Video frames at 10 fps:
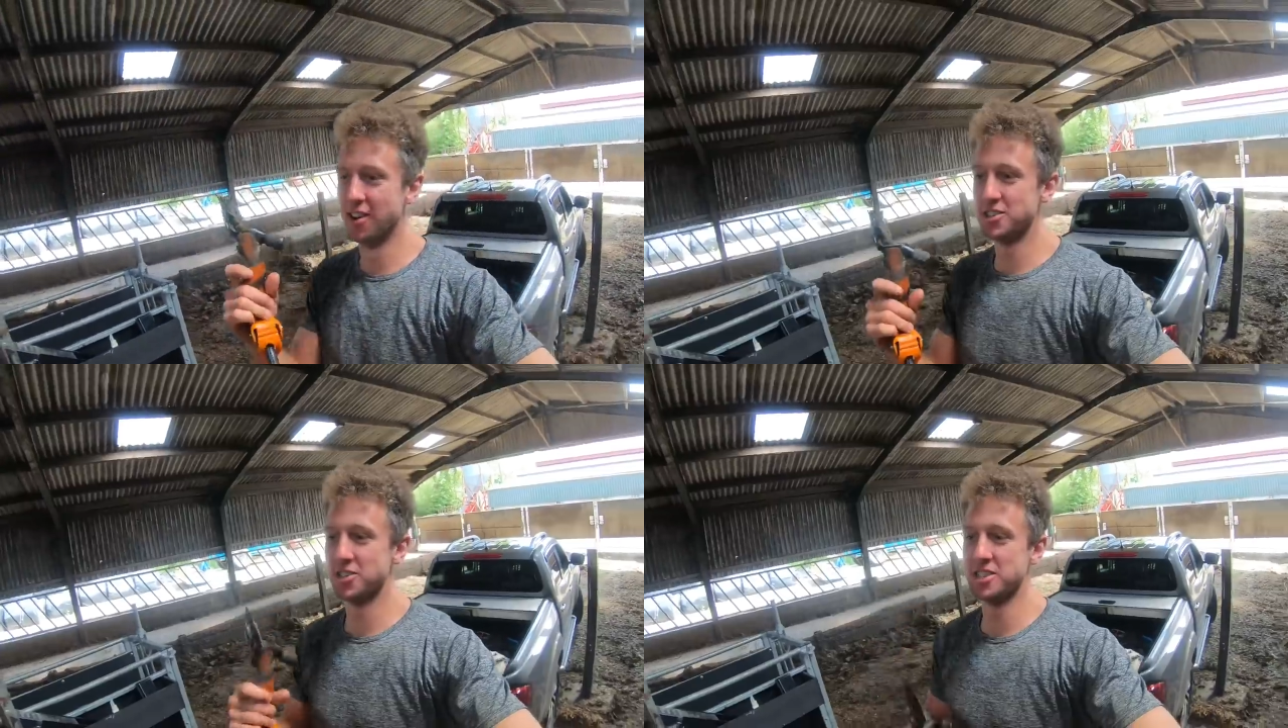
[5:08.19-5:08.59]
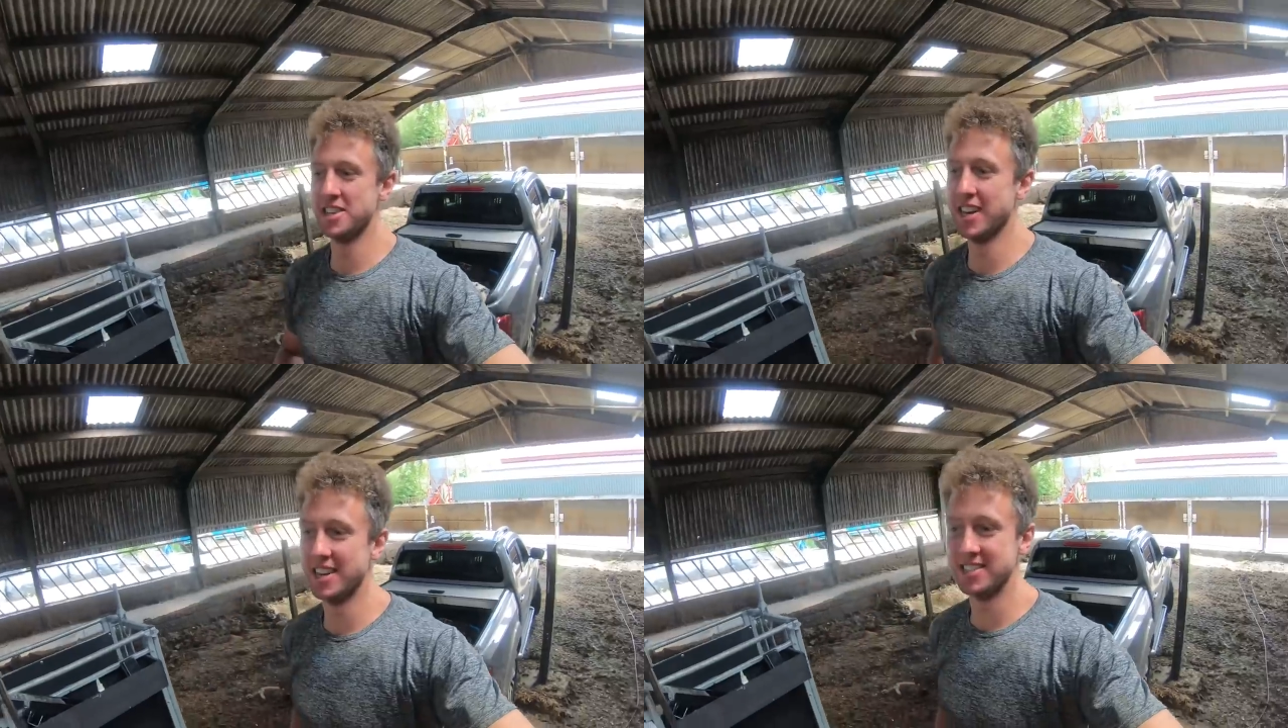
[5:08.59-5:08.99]
It's usually
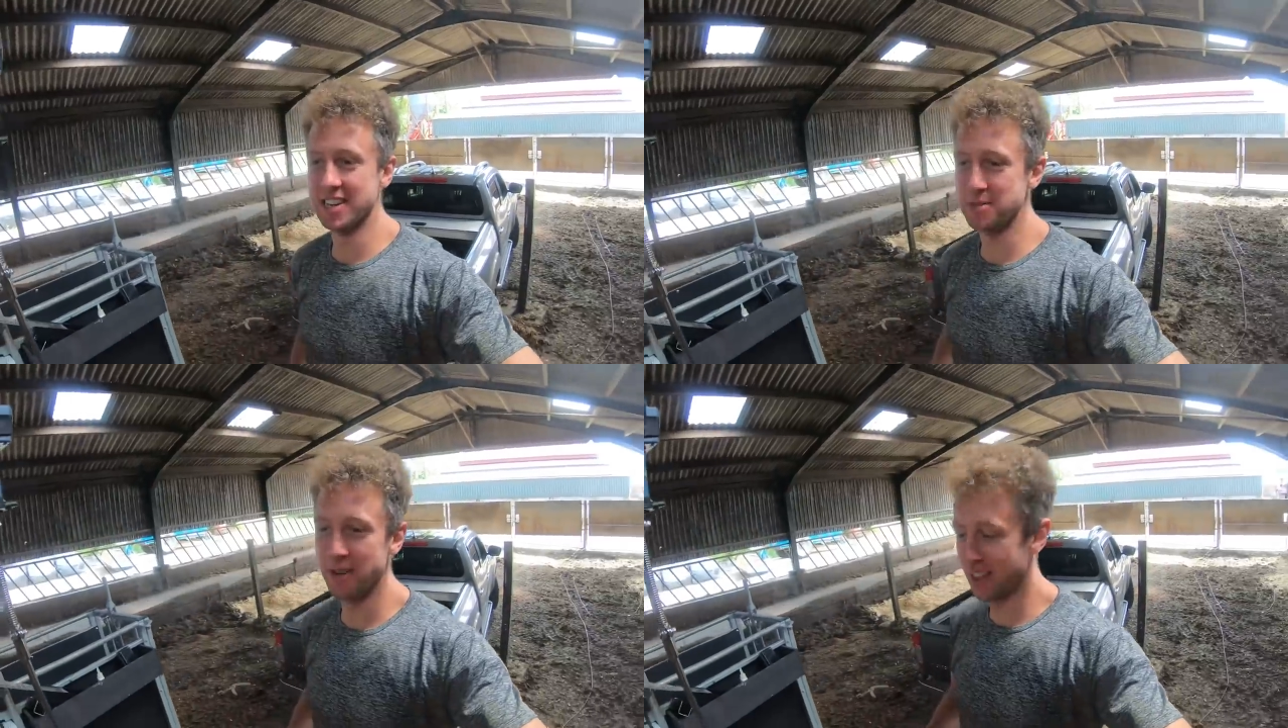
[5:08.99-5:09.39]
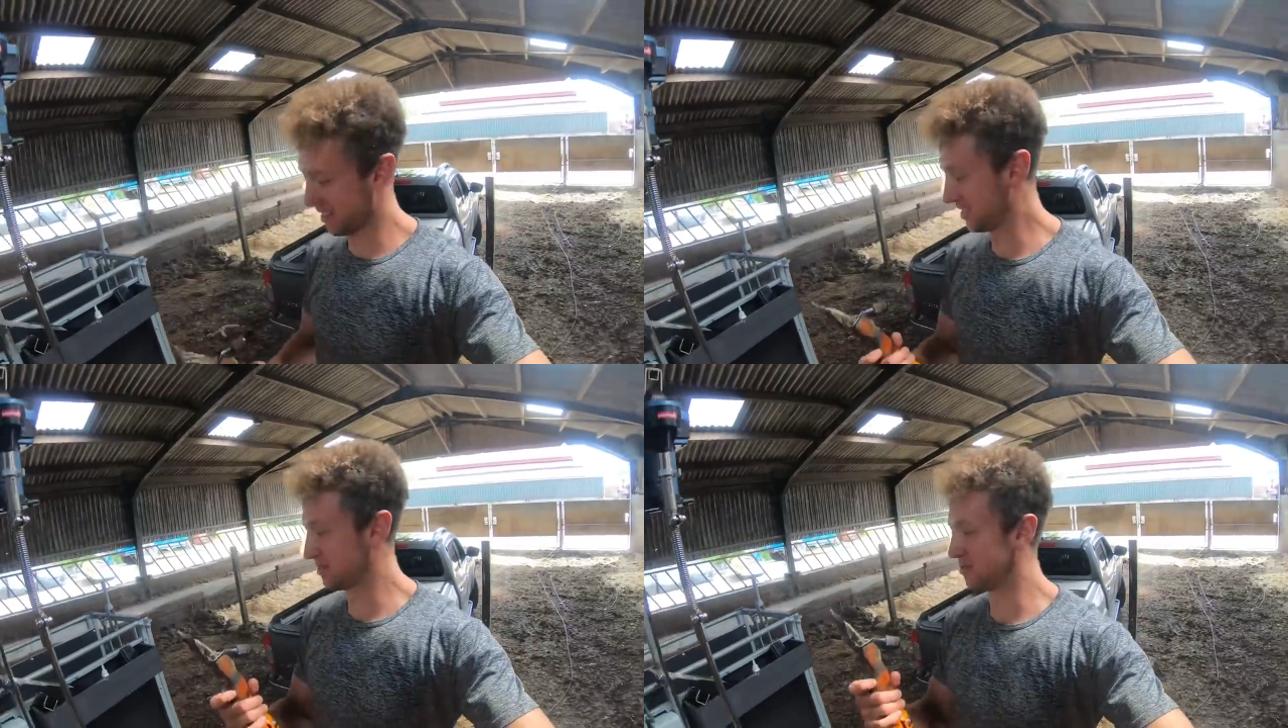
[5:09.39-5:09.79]
96mm, I
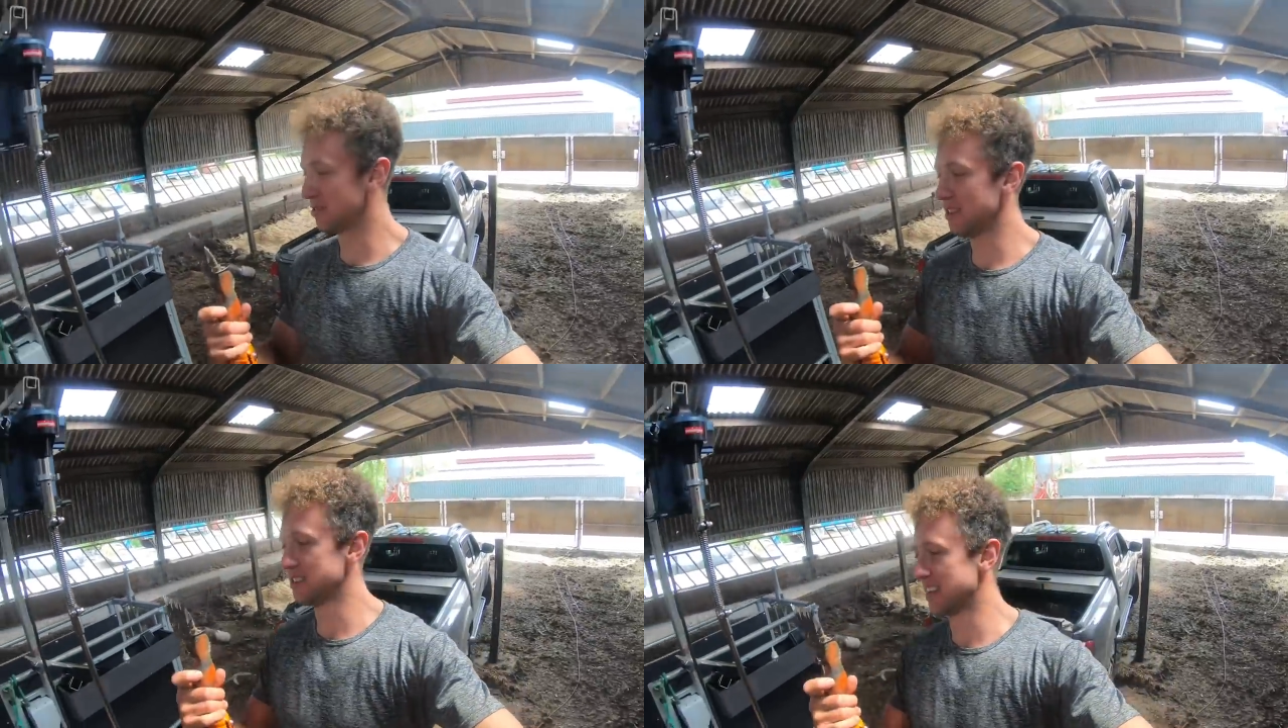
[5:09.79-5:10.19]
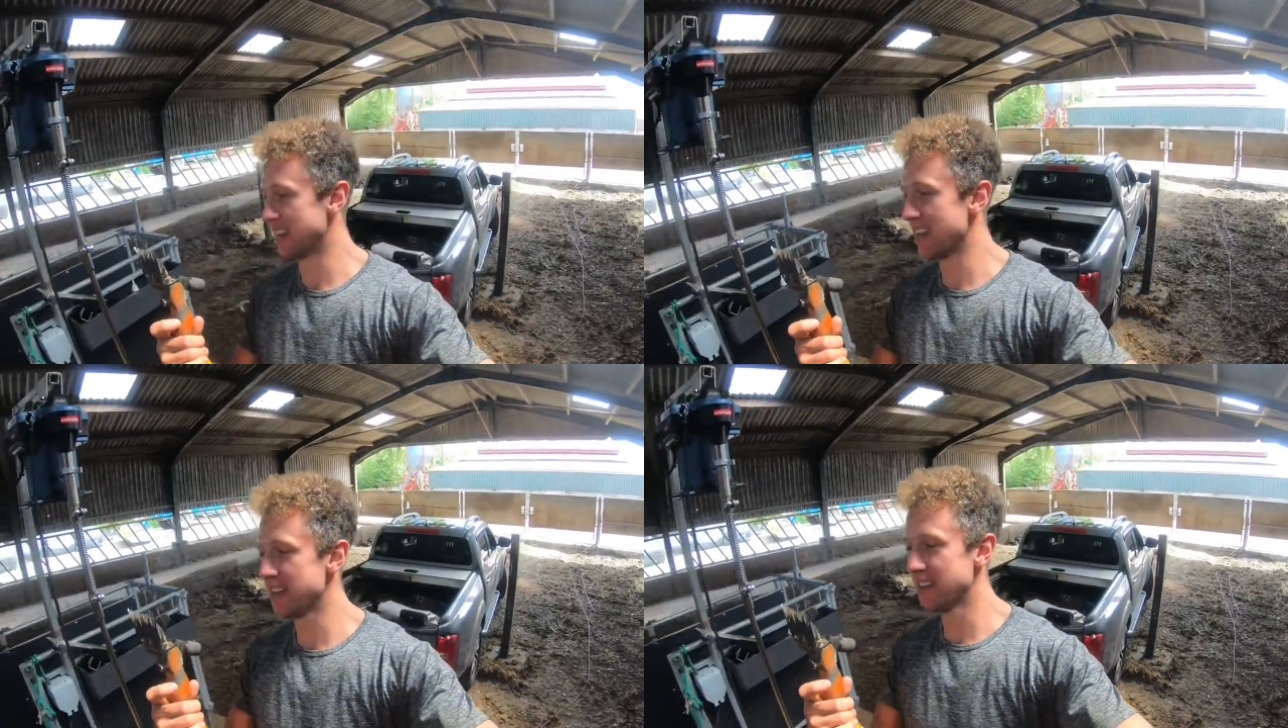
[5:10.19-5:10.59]
think, so quite
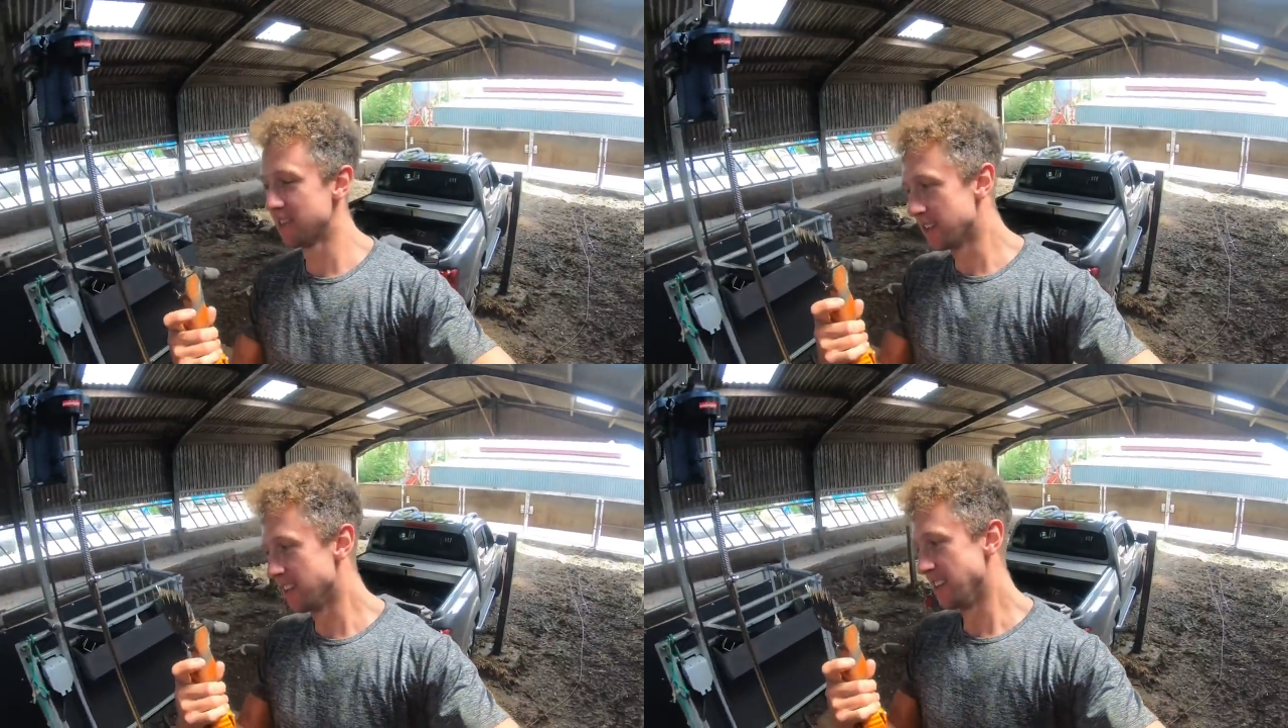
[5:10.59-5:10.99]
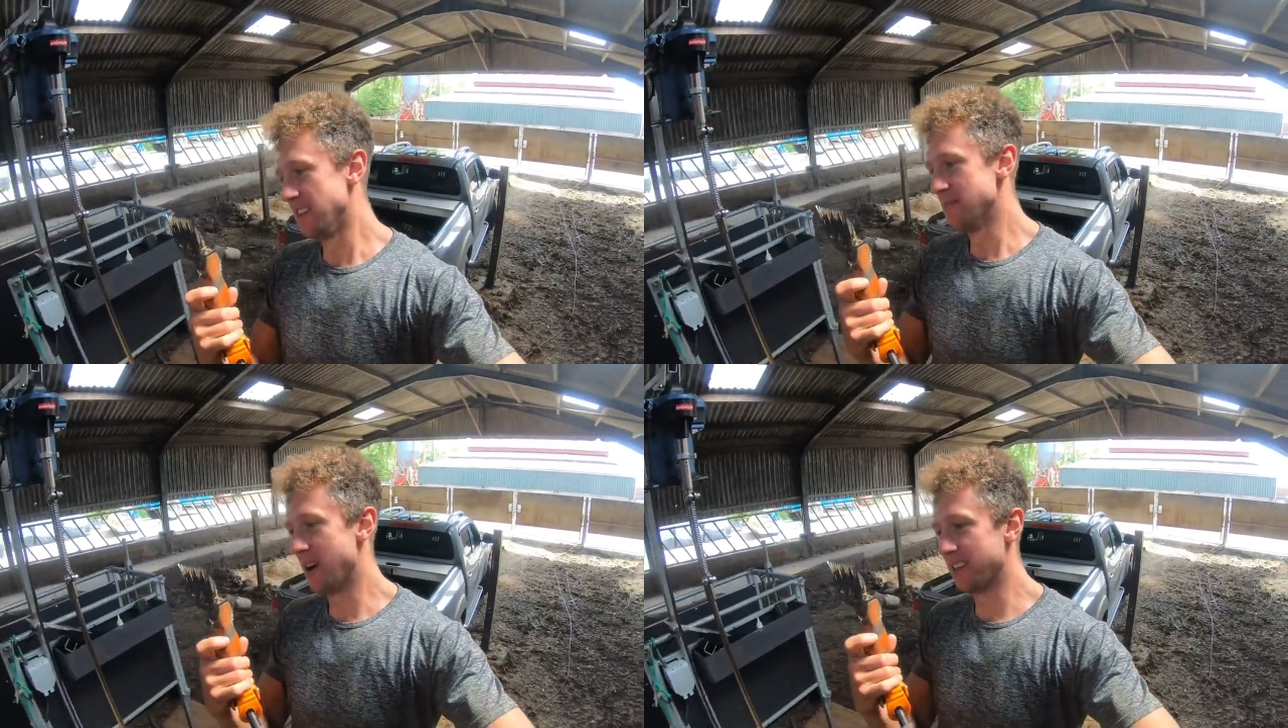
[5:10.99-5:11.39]
98 now.
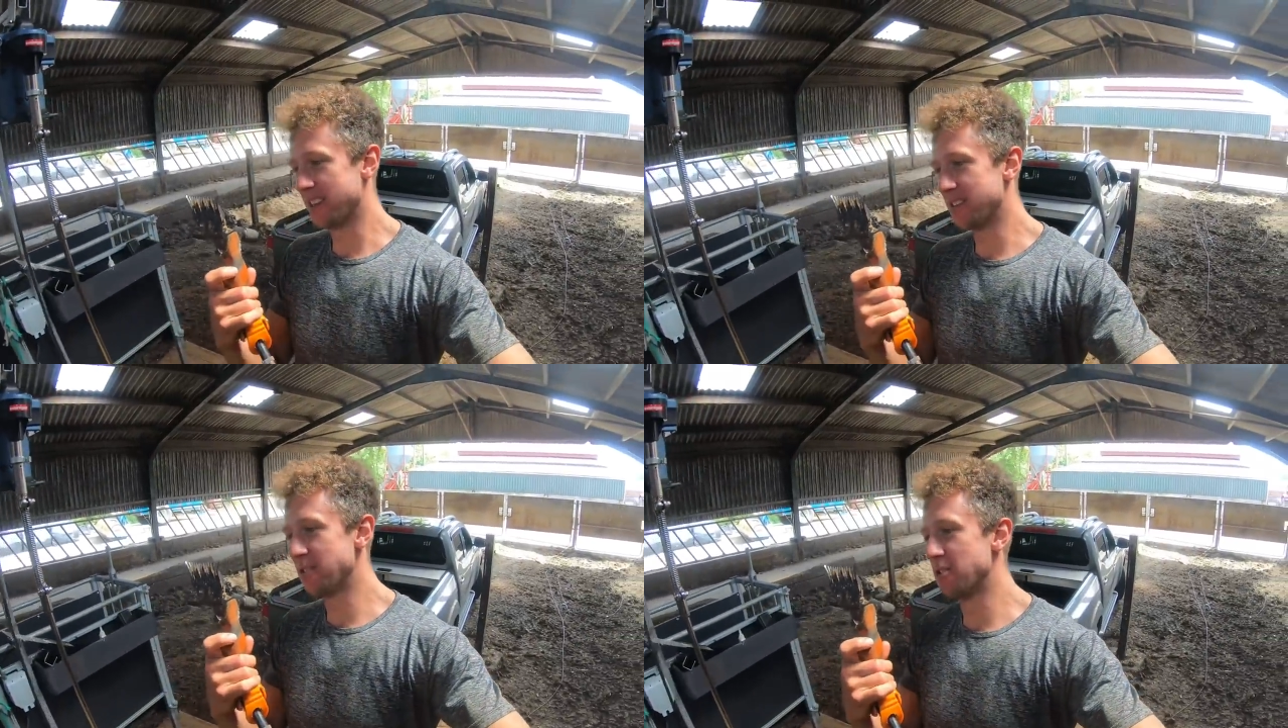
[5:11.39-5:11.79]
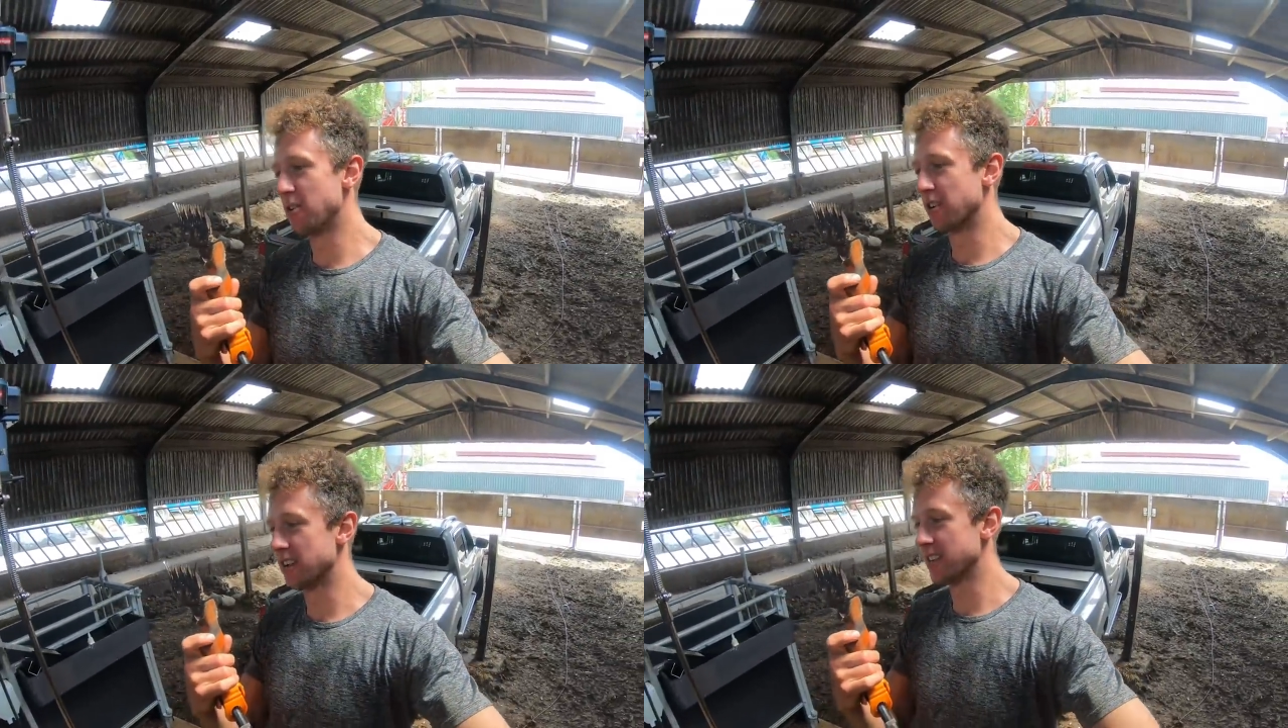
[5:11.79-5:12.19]
But I think it'll go
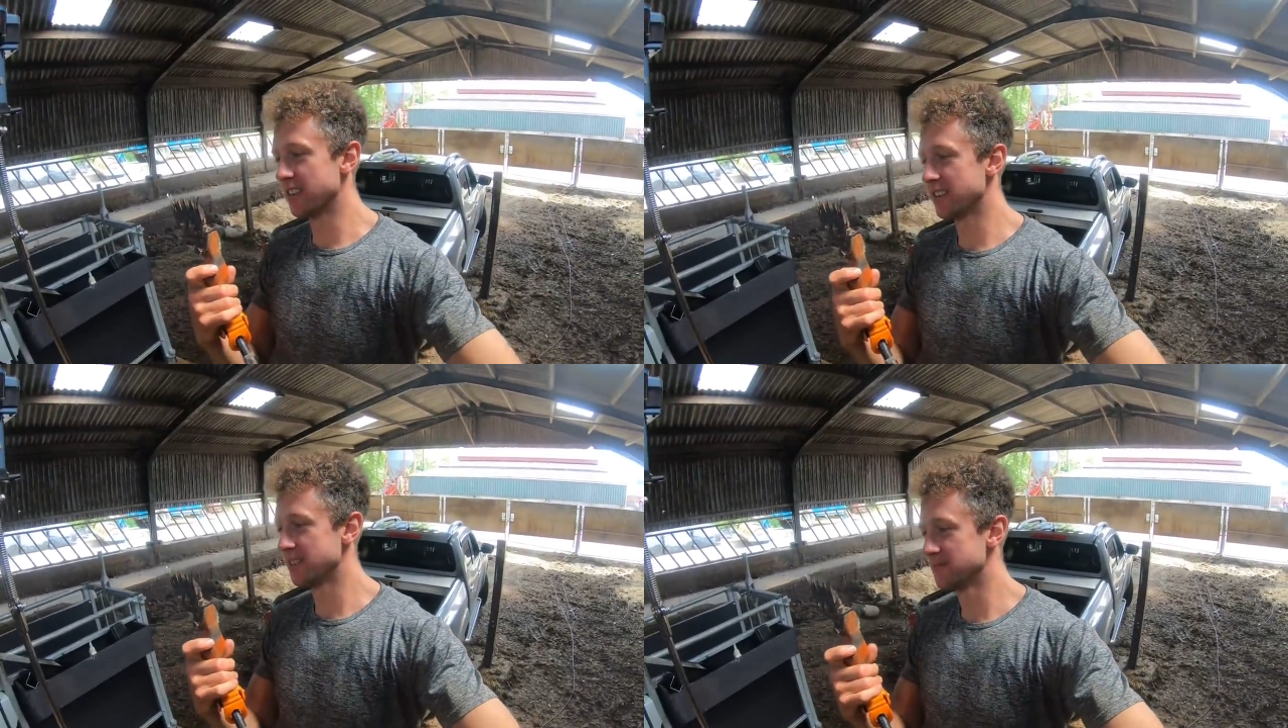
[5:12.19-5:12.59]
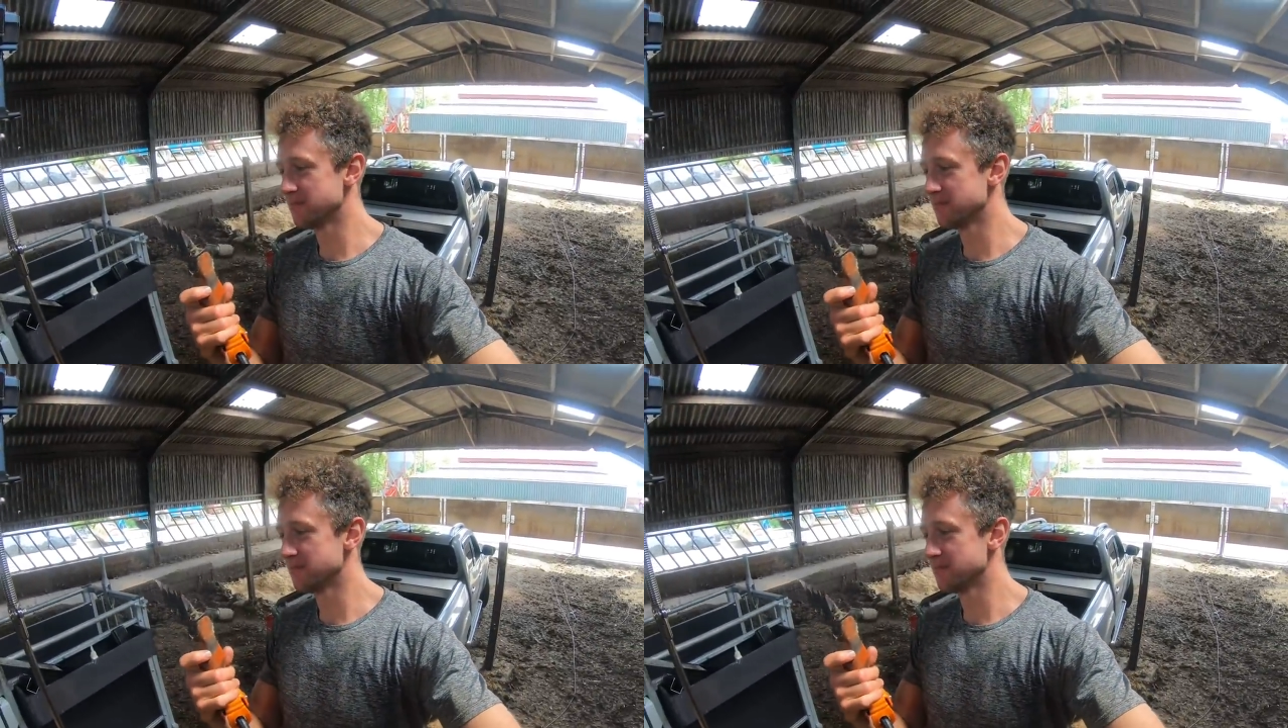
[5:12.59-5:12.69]
alright, like.